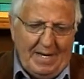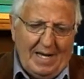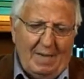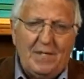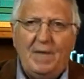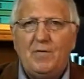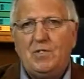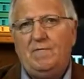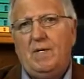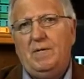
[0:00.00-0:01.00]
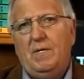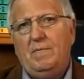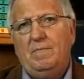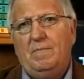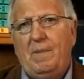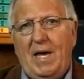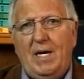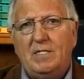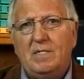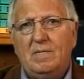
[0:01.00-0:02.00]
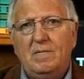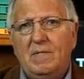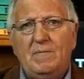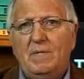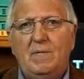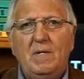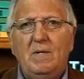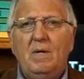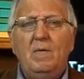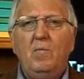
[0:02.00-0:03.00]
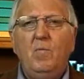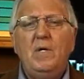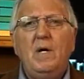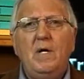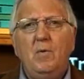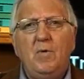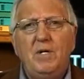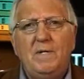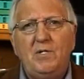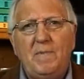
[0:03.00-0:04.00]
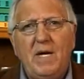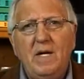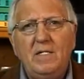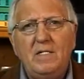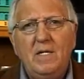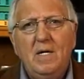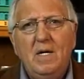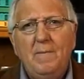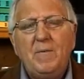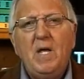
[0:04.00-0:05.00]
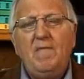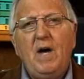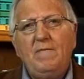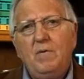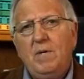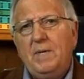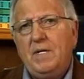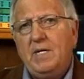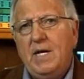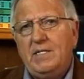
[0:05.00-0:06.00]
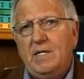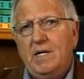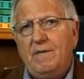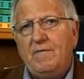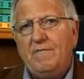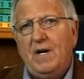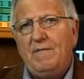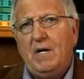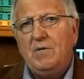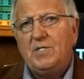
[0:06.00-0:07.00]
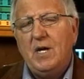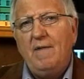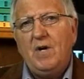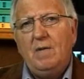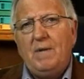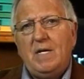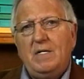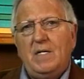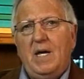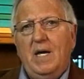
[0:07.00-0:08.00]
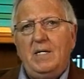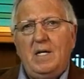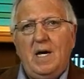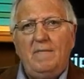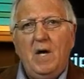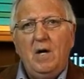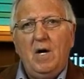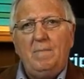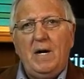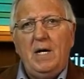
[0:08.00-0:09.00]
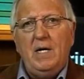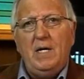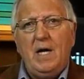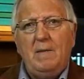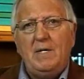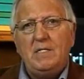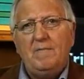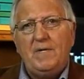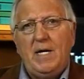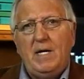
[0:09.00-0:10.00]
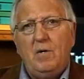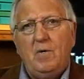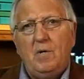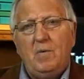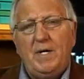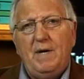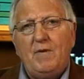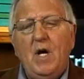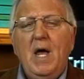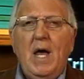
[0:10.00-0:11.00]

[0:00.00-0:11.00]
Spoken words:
I got with that. First of all, you know, bags. What are you worried about your bags? If I've already been in a de-icing line for 5 hours, and I've gone back to the gate, and I've gone potty and got myself a Diet Coke or whatever,